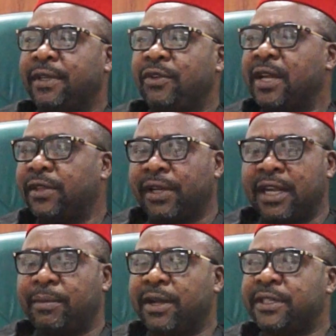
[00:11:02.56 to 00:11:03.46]
You are talking
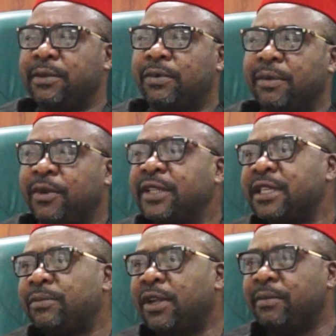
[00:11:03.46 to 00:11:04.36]
about employment, not
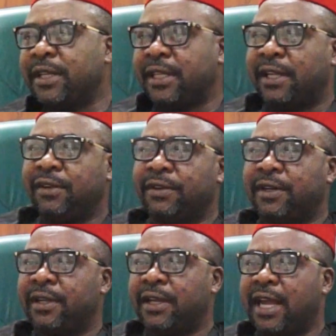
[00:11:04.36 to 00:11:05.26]
employment alone.
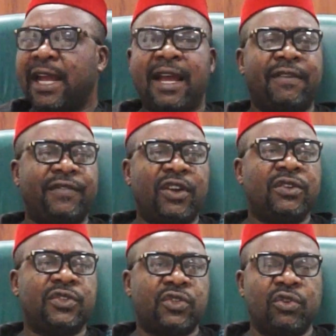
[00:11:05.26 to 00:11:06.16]
I have
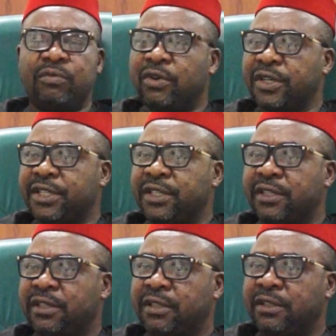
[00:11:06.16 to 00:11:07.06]
done so much
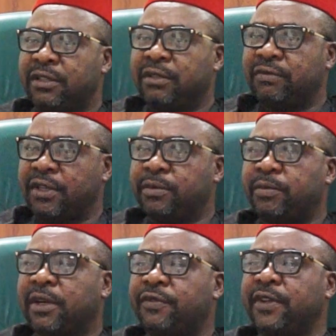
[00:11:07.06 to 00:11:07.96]
for the
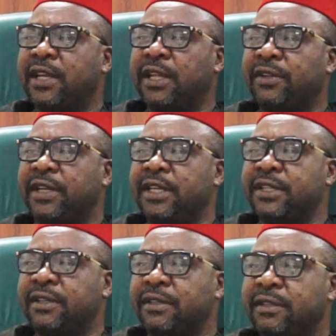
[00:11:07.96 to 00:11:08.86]
people of Idaho
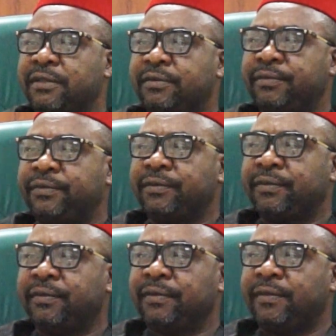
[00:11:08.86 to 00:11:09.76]
Nation.
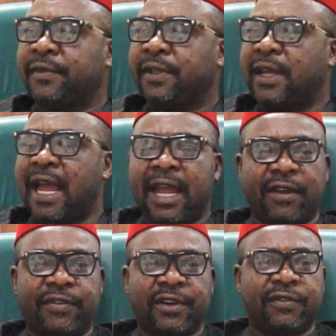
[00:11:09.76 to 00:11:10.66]
I
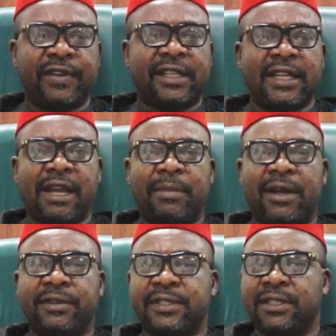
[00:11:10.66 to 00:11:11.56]
have renovated
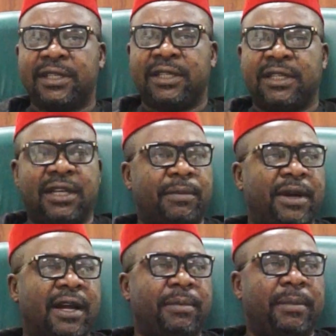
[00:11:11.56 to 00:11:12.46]
about
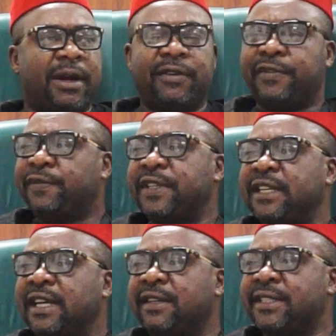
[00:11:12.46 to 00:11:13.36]

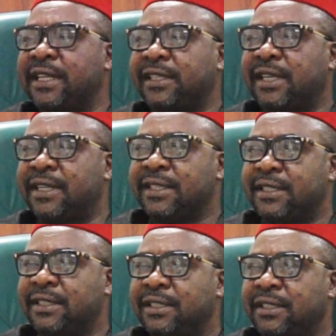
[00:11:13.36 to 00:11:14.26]
15 health centers.